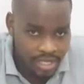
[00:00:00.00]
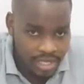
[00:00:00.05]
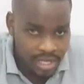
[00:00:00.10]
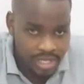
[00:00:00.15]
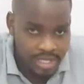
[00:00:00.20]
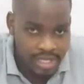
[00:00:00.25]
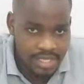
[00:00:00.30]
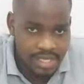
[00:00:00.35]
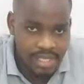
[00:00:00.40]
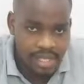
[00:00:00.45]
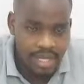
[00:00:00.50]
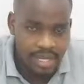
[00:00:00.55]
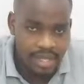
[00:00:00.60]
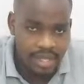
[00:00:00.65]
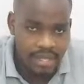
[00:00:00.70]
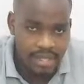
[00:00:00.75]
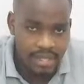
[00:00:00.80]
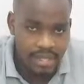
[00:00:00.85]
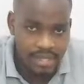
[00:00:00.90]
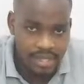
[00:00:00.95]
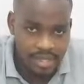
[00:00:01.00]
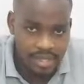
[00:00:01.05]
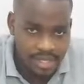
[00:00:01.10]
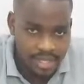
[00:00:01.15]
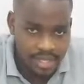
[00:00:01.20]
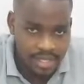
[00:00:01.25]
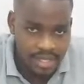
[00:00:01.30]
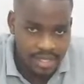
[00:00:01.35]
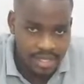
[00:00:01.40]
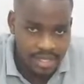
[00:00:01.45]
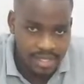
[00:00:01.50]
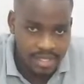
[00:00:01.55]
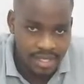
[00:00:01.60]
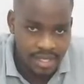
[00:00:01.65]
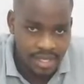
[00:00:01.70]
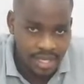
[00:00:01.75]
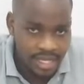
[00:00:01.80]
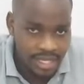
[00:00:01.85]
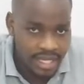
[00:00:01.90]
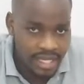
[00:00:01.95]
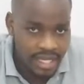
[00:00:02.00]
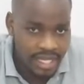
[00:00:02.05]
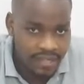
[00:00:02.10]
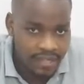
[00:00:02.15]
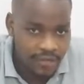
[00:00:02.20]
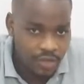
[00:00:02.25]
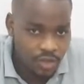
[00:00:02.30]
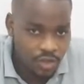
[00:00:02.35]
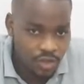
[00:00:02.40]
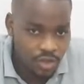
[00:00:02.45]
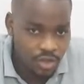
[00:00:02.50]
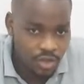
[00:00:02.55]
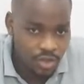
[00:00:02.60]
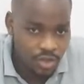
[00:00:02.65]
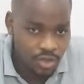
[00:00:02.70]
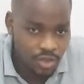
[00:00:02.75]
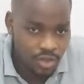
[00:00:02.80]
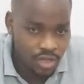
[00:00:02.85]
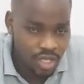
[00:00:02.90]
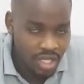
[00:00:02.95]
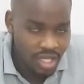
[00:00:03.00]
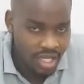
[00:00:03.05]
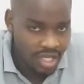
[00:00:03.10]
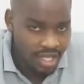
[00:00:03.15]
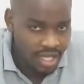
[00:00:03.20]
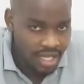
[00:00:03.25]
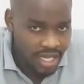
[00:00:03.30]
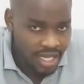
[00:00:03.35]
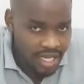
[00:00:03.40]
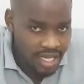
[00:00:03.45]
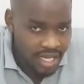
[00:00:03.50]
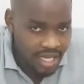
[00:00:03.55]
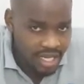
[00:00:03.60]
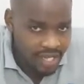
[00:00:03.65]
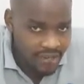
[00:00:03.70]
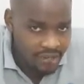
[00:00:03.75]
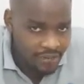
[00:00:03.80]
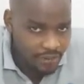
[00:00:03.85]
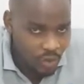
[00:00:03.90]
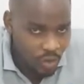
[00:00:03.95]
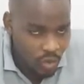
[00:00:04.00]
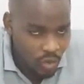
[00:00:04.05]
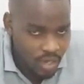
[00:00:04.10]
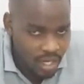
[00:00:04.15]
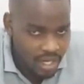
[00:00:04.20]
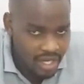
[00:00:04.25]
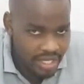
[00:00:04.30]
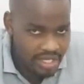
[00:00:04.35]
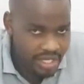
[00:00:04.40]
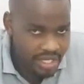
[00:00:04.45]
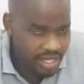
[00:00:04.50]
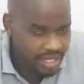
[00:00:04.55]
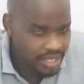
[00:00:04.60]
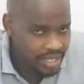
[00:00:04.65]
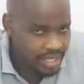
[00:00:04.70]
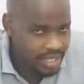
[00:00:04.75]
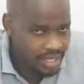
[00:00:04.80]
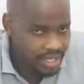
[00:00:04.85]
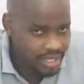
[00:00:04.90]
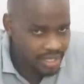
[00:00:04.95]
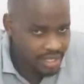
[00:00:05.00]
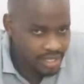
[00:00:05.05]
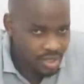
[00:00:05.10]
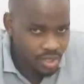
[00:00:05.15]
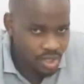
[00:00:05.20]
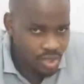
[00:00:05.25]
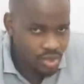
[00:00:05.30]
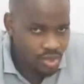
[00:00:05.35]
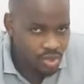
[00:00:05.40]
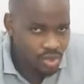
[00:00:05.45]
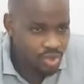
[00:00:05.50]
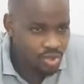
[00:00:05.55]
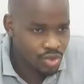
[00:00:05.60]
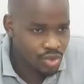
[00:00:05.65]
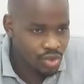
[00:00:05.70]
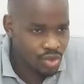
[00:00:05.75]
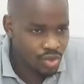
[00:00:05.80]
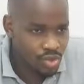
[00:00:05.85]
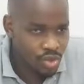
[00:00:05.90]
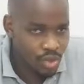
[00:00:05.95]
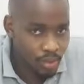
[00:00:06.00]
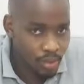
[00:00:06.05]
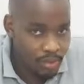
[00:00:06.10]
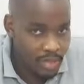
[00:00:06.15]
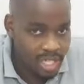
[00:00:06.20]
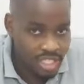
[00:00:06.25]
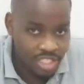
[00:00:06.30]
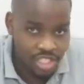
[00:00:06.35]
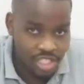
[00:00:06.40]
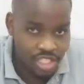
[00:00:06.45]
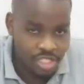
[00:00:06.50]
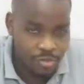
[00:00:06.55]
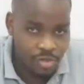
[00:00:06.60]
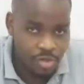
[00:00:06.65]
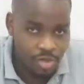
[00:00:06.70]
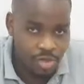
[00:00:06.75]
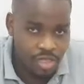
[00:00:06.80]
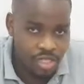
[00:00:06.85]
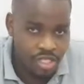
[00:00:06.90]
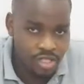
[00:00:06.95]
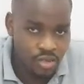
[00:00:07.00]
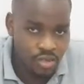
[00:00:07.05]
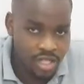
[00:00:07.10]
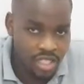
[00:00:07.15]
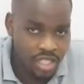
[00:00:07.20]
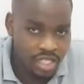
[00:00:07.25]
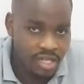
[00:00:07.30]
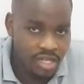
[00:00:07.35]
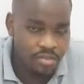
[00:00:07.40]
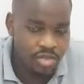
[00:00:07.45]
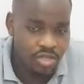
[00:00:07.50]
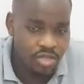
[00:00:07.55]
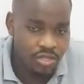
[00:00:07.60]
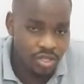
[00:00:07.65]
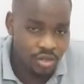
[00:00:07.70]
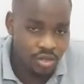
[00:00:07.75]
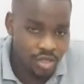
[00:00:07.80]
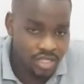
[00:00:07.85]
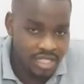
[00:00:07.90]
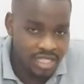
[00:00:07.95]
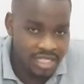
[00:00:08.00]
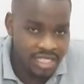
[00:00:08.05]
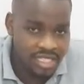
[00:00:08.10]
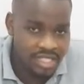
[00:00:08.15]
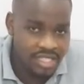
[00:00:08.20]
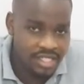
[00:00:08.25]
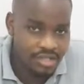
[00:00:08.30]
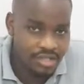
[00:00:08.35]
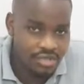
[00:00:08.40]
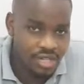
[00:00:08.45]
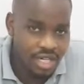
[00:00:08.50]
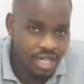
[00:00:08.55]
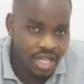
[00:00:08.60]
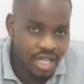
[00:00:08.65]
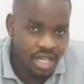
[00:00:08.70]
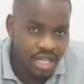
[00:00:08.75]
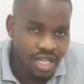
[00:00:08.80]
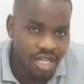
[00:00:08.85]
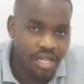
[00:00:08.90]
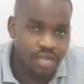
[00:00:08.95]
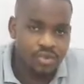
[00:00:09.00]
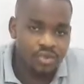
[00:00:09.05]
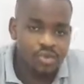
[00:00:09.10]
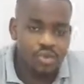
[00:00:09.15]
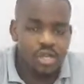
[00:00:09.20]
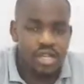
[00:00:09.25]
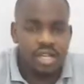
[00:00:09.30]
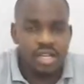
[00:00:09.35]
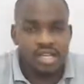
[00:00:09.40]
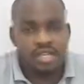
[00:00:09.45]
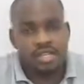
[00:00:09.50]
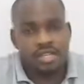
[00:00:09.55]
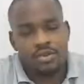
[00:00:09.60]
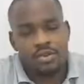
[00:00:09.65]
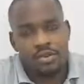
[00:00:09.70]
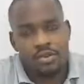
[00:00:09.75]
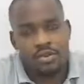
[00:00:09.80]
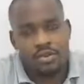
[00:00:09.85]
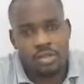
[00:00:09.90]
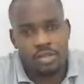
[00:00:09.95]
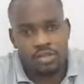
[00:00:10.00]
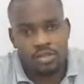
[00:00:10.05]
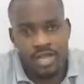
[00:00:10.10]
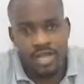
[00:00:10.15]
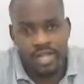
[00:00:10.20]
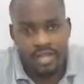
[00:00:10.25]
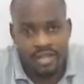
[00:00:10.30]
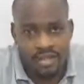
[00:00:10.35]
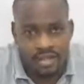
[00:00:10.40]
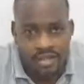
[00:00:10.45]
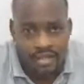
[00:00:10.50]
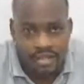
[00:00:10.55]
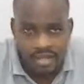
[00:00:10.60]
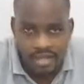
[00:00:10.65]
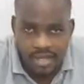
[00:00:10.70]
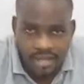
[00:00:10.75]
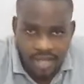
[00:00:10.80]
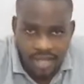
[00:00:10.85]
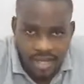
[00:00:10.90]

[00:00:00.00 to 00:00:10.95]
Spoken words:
testing and the senses. Like I've told you, I have quite a little or much experience when it comes to the hotel industry, and we are surrounded by these